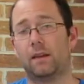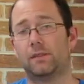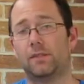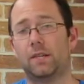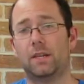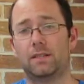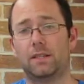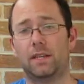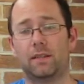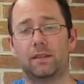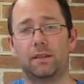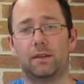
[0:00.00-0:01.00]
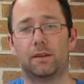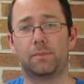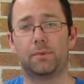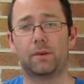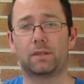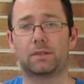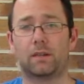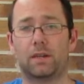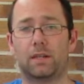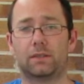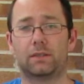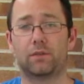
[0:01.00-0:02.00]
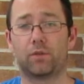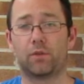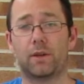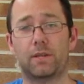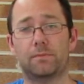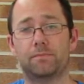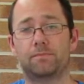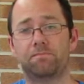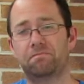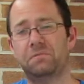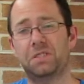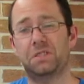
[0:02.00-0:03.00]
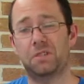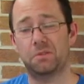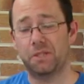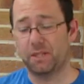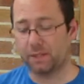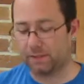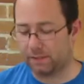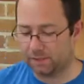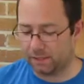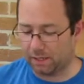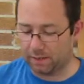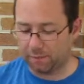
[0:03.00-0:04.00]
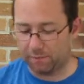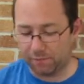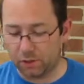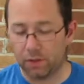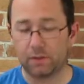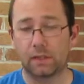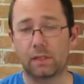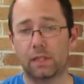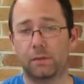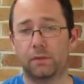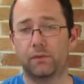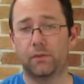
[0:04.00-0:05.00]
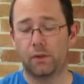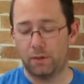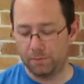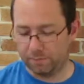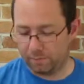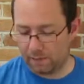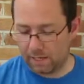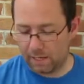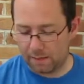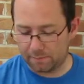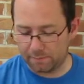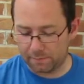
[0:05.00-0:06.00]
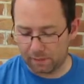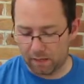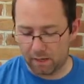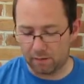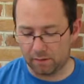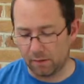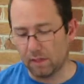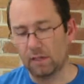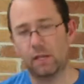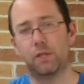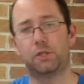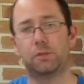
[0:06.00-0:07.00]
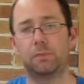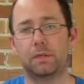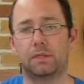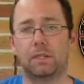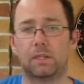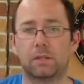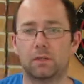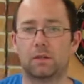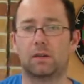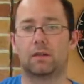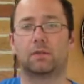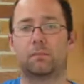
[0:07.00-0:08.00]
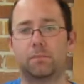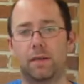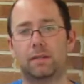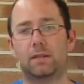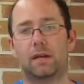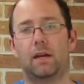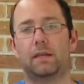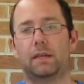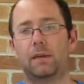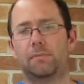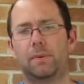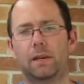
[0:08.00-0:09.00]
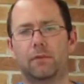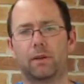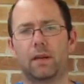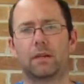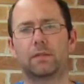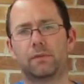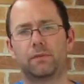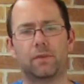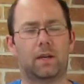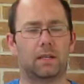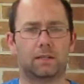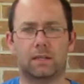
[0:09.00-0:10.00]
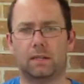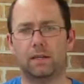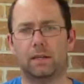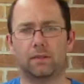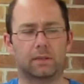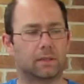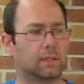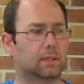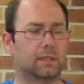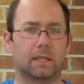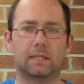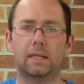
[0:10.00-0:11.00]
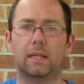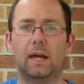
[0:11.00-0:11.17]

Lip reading: turns out the peroxide cream does not work. So we've got the liquid form. So it should mix in a lot better, get a better reaction faster, everything like that.